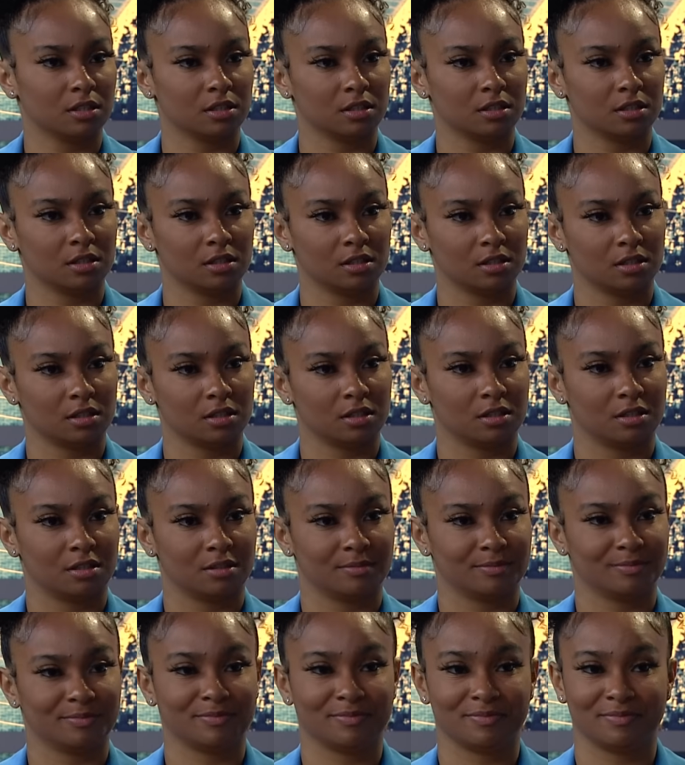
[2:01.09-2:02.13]
Uh,
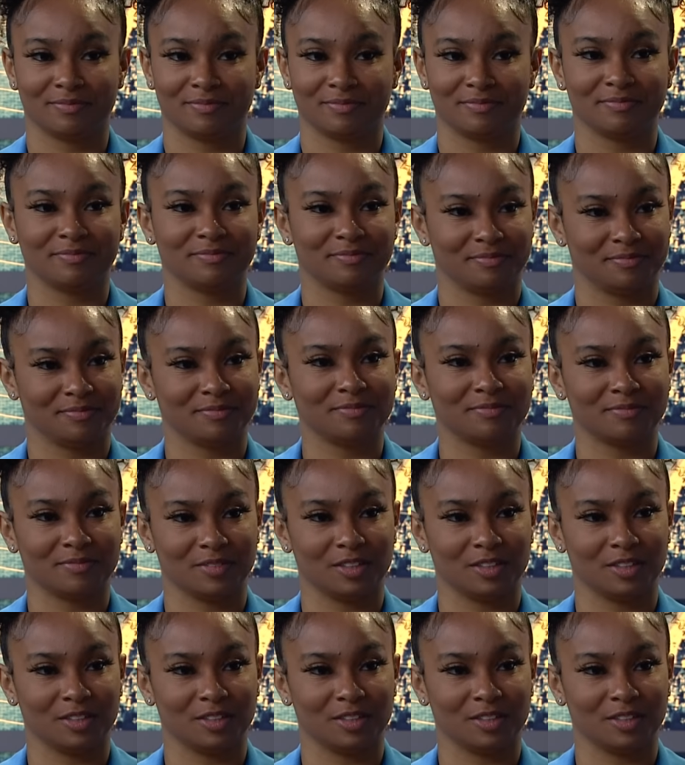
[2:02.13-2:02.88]
uh, helped me out a lot.